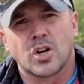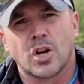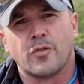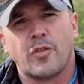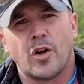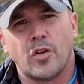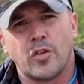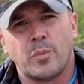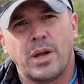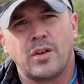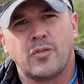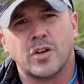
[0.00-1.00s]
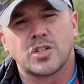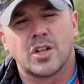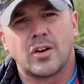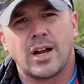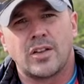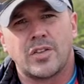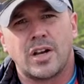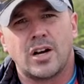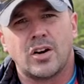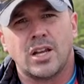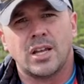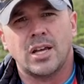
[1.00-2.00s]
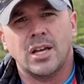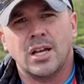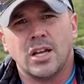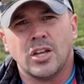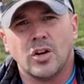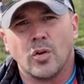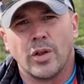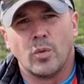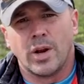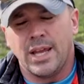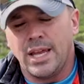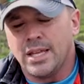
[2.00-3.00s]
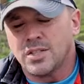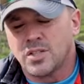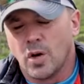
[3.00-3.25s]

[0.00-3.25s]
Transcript: They're gonna follow the bait fish that are out there and, you know, they wanna eat.